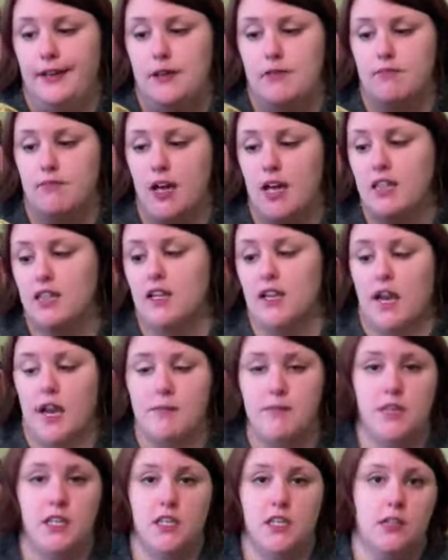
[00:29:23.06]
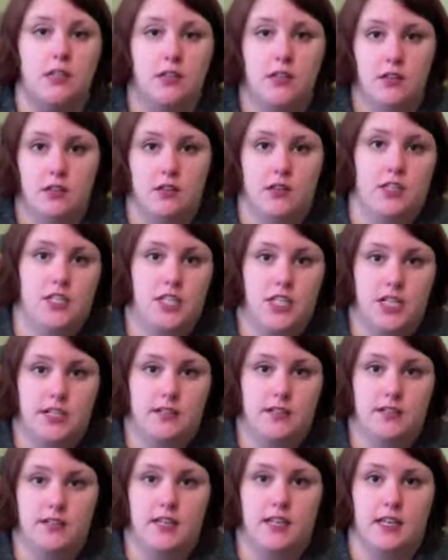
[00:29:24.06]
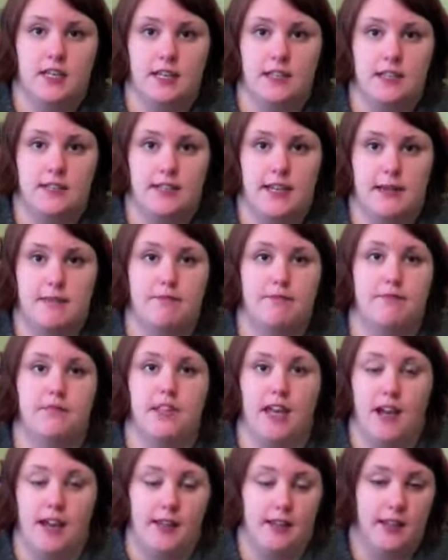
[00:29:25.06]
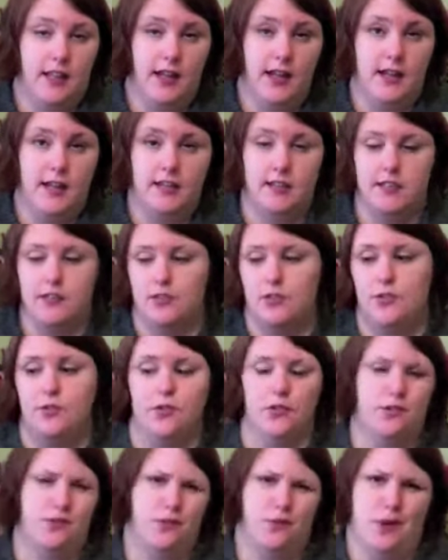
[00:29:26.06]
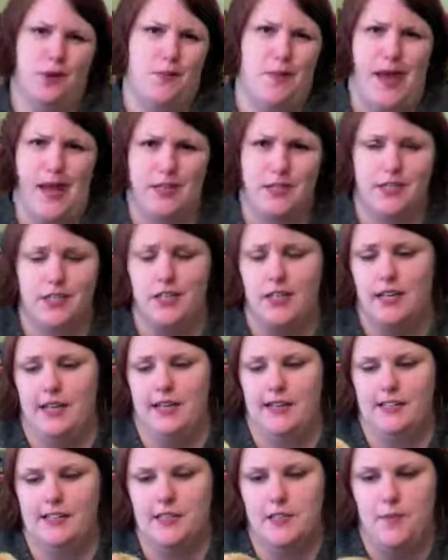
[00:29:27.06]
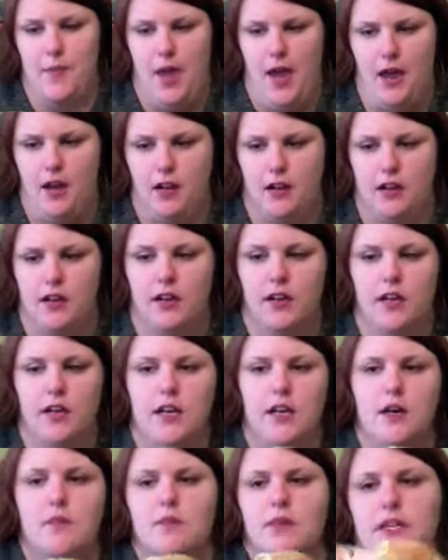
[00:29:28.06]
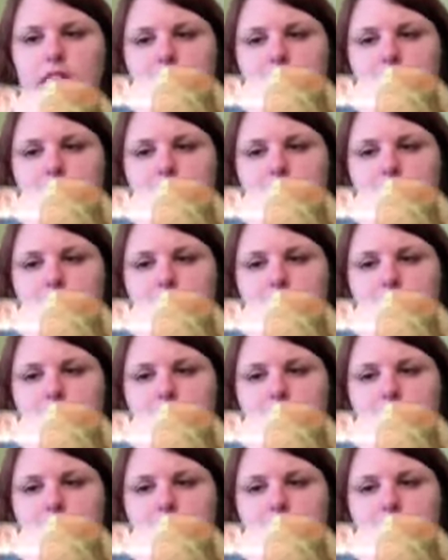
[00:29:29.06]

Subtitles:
my luck, I mean, the chances of getting the same dye lot, because who knows when I'm actually going to get to the pattern. But